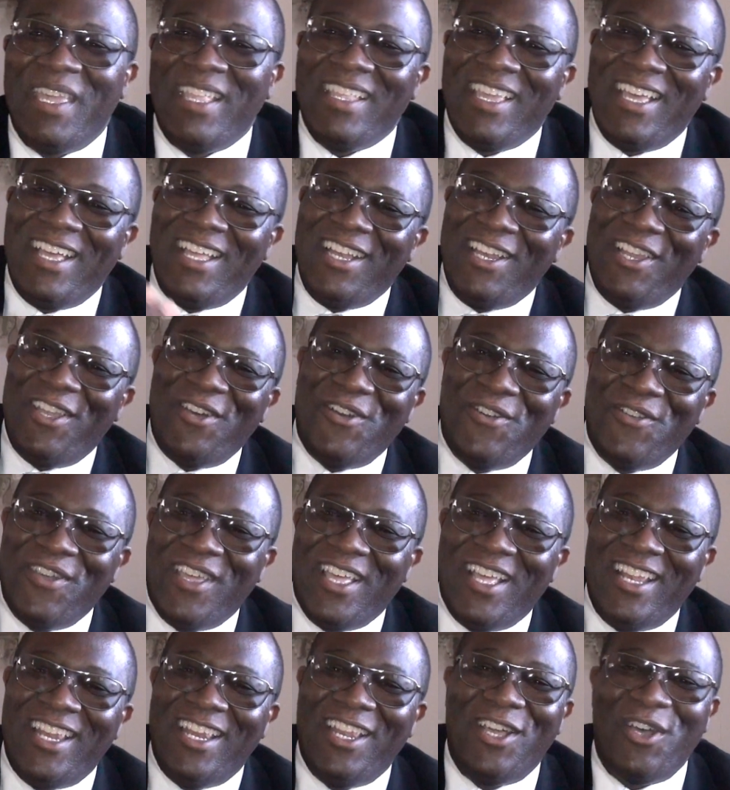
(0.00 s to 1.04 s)
and
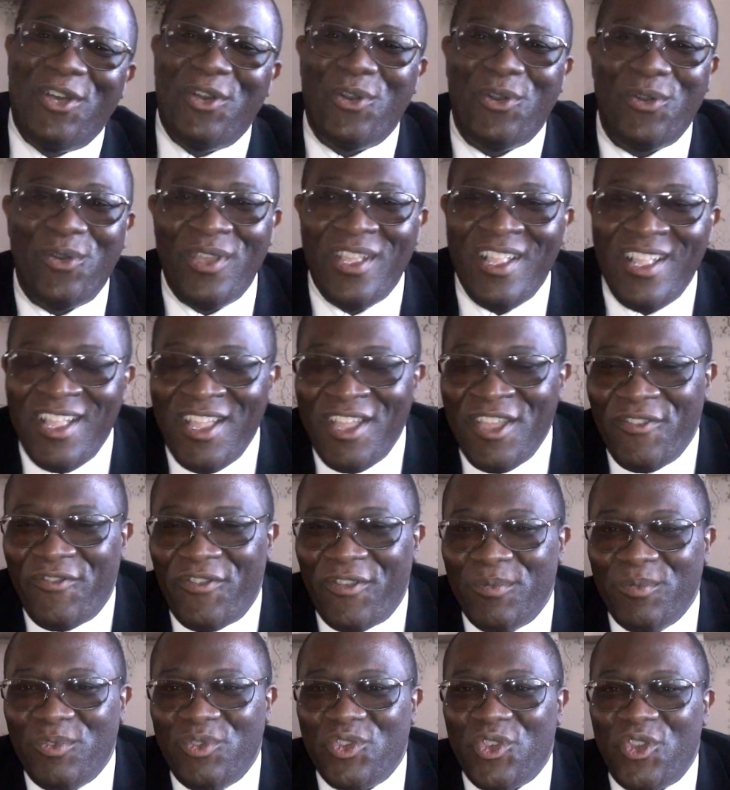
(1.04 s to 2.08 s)
hello
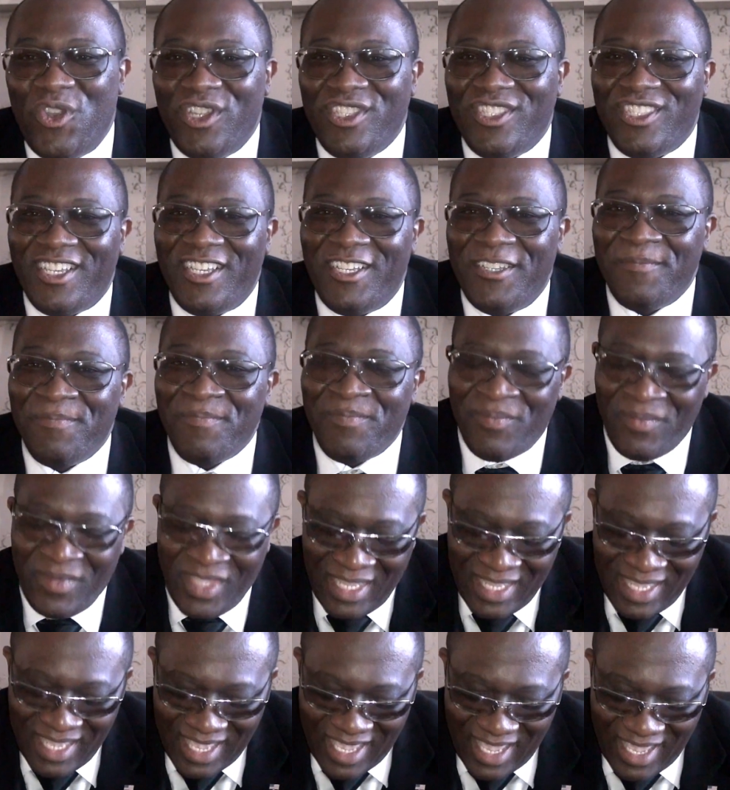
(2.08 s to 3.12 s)
from Georgia.
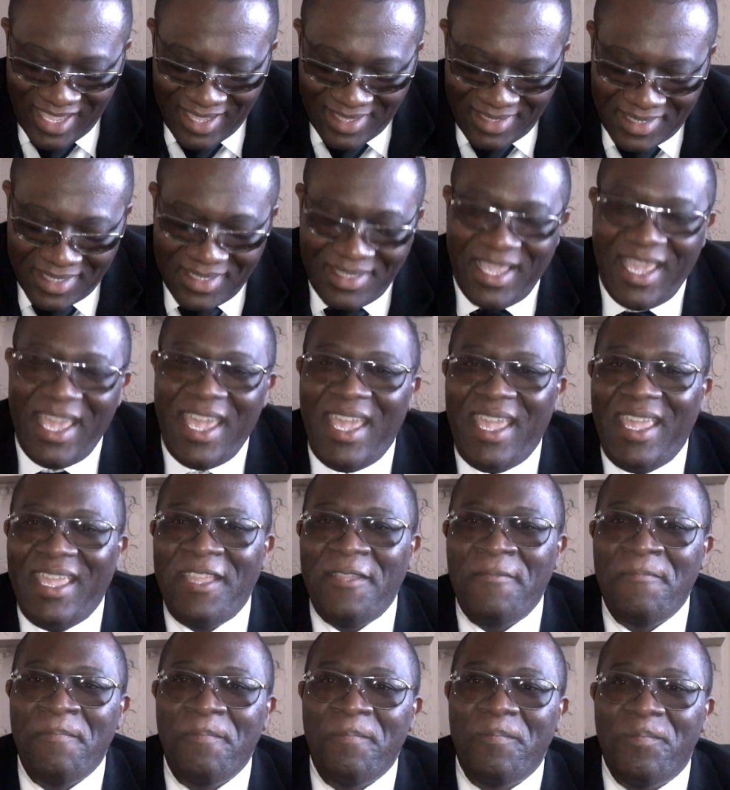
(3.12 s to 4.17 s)
And today,
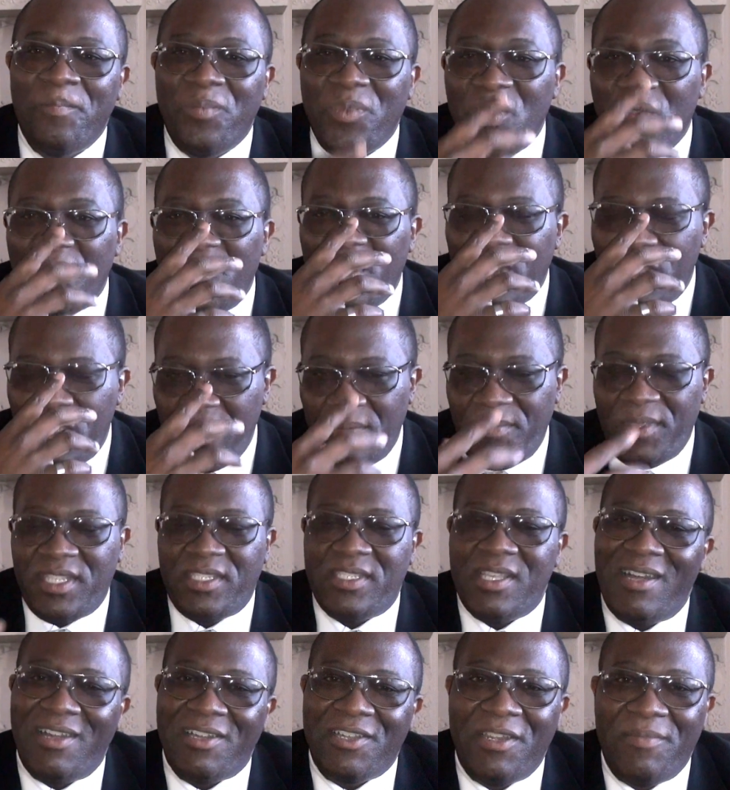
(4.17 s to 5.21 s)
we're going to be
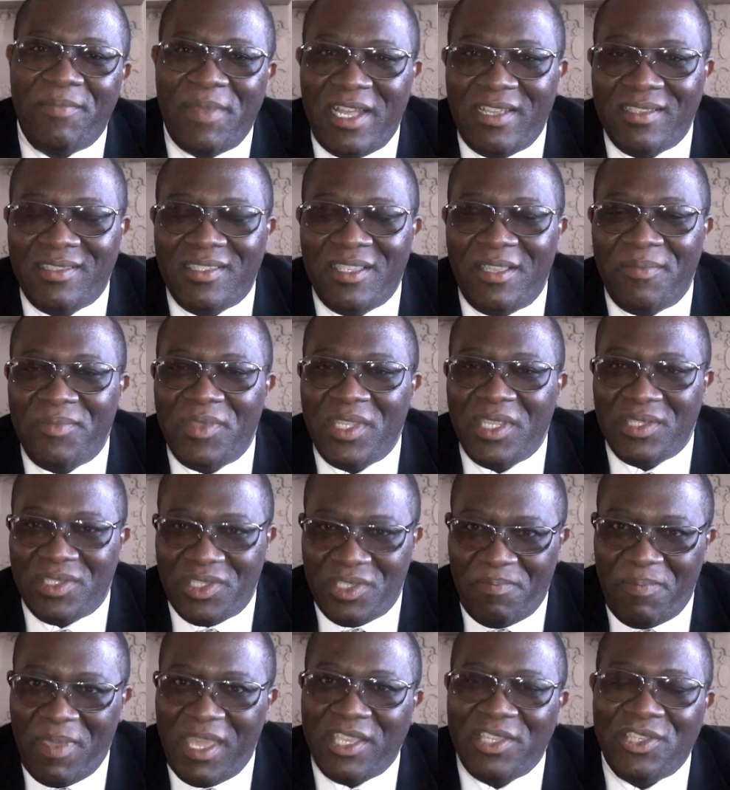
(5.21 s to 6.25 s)
talking about something
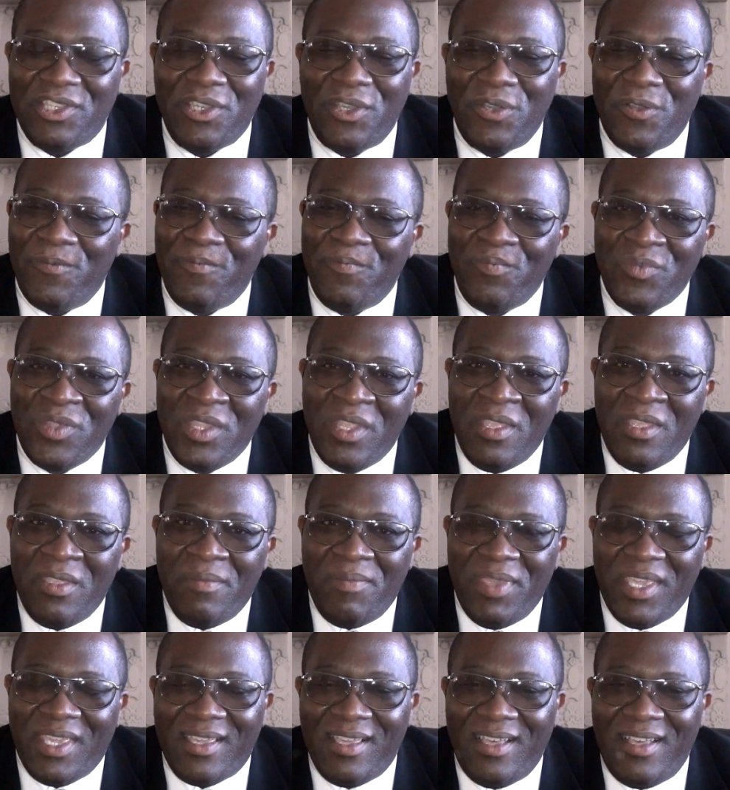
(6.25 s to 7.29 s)
special
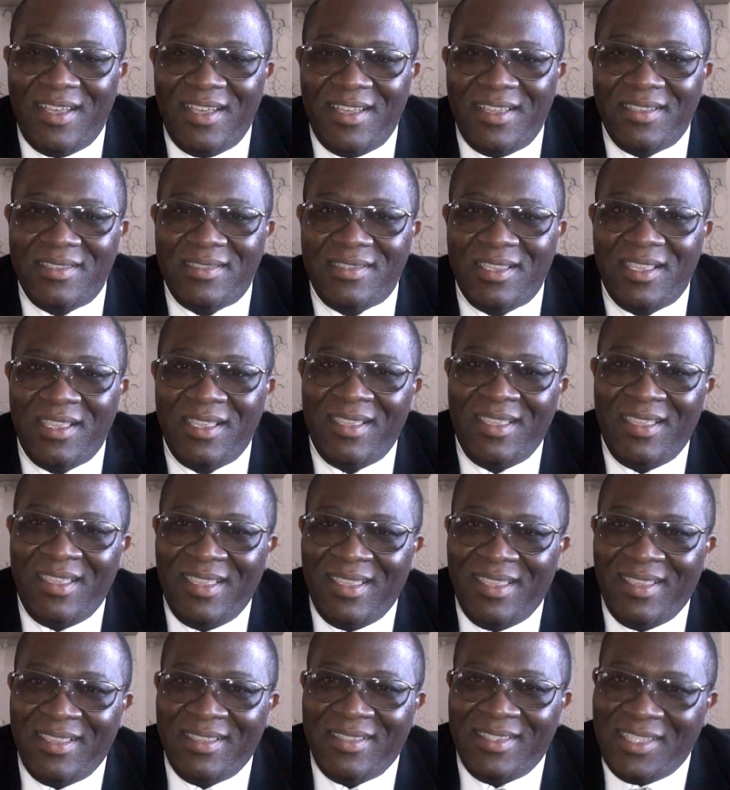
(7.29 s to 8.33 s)
because
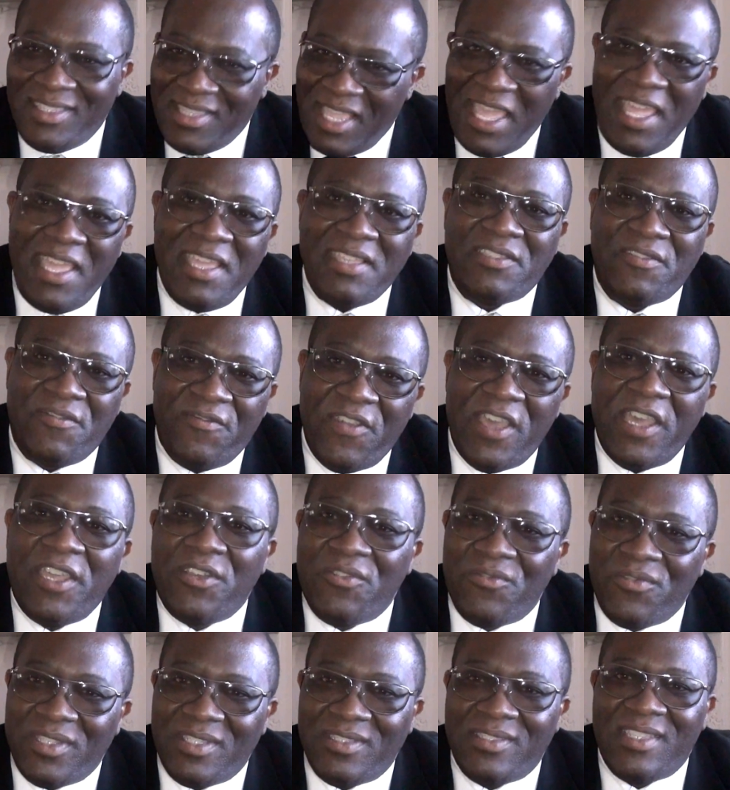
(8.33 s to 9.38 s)
today is
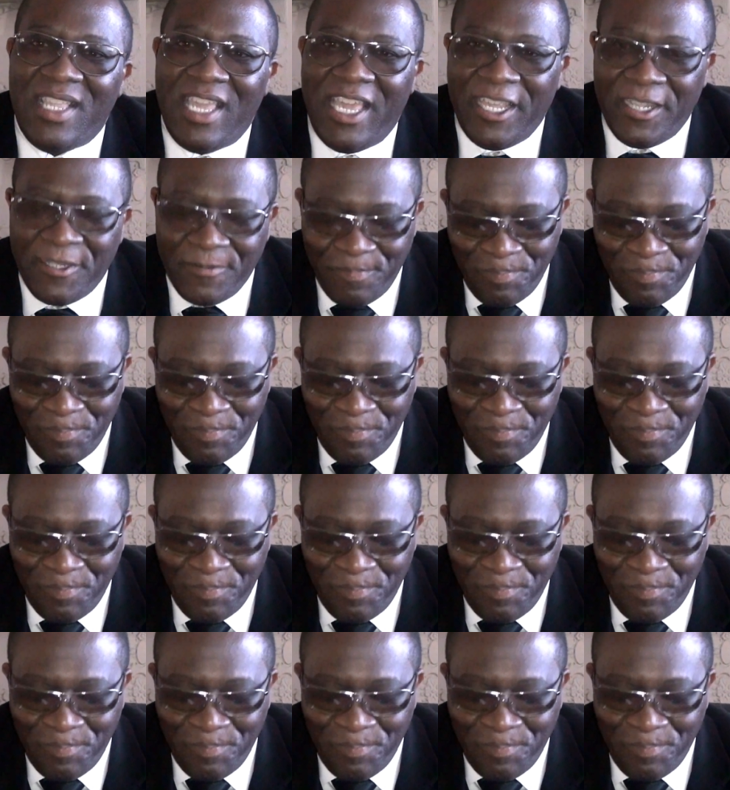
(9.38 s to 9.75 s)
Veterans Day.